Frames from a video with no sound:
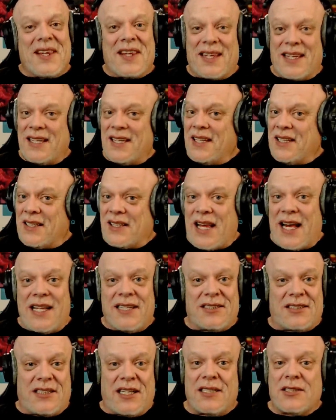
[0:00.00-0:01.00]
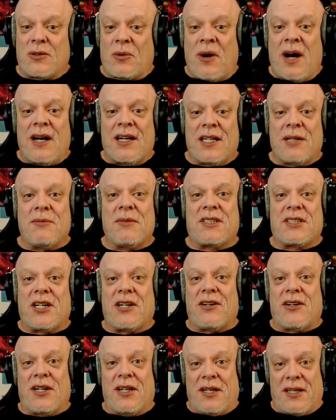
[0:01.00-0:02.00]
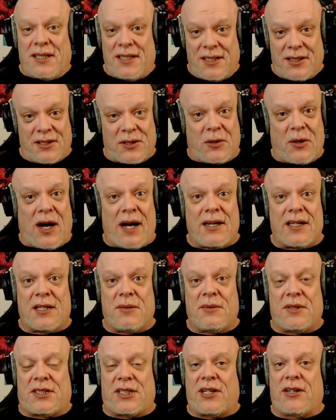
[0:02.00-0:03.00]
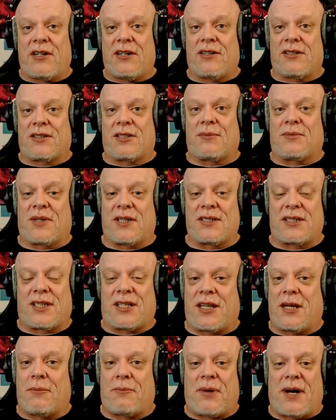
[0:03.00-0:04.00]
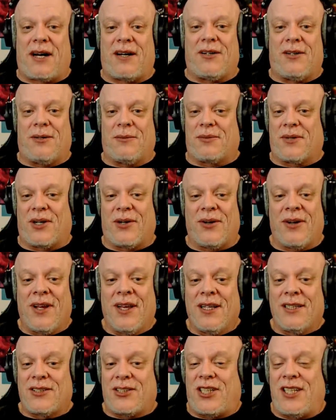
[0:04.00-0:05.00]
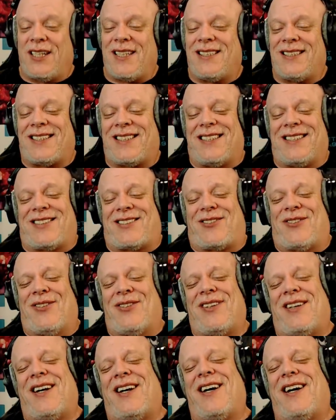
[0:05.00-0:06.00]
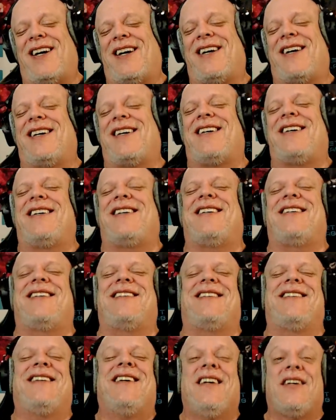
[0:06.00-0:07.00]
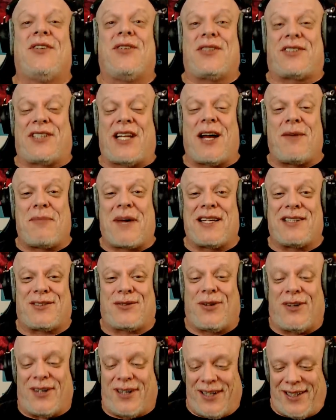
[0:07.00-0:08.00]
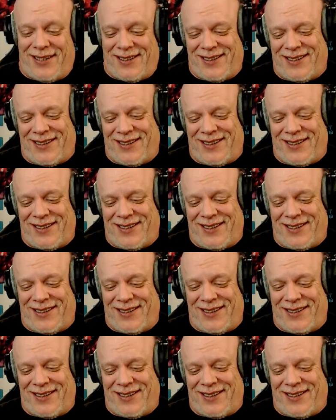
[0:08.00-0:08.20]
That's that's quality material. Quality material to bring to the Apollo, bro. Jesus Christ! You just stay out my store.